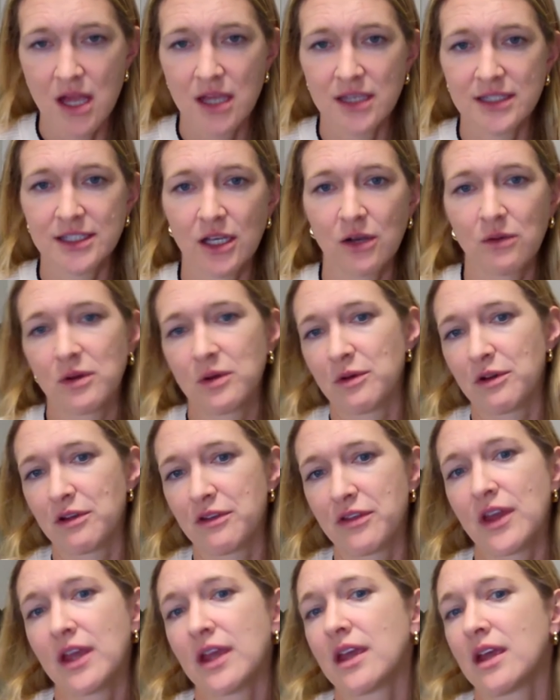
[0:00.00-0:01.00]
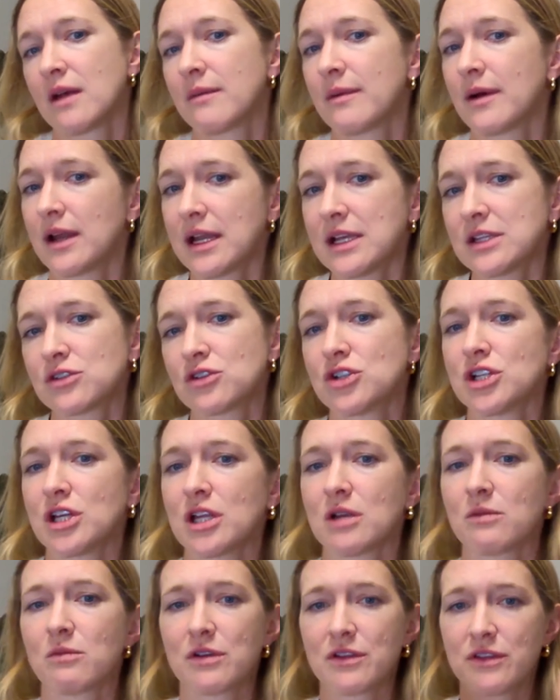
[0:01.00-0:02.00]
So when we're thinking about
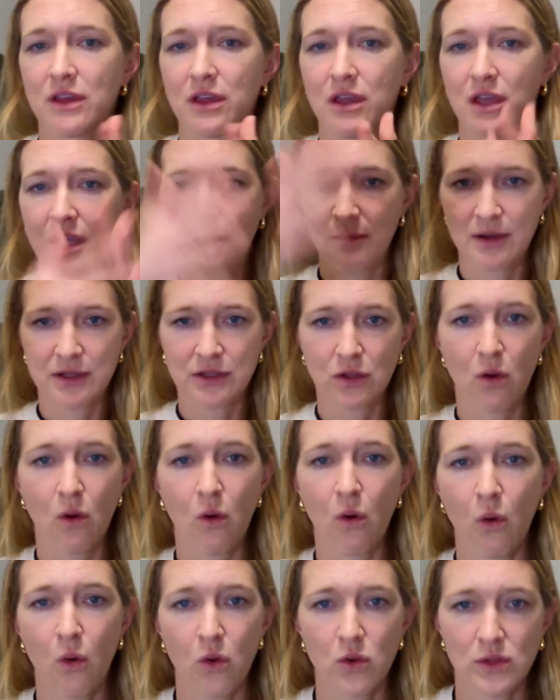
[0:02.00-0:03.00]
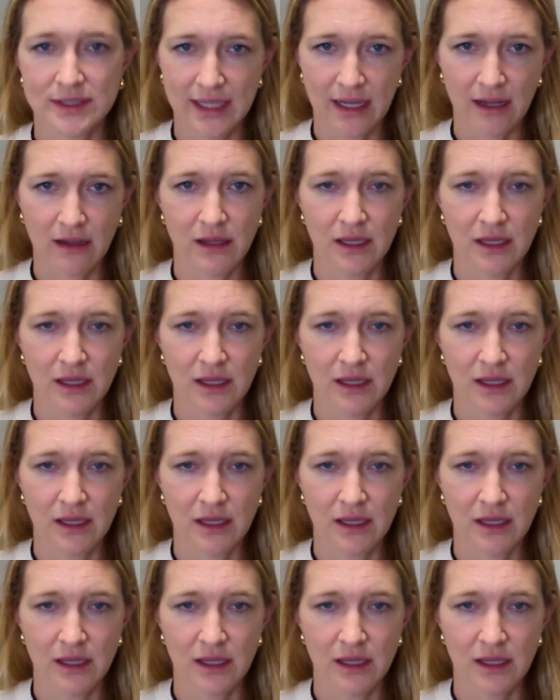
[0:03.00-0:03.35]
estrogen, we're thinking about the whole cycle,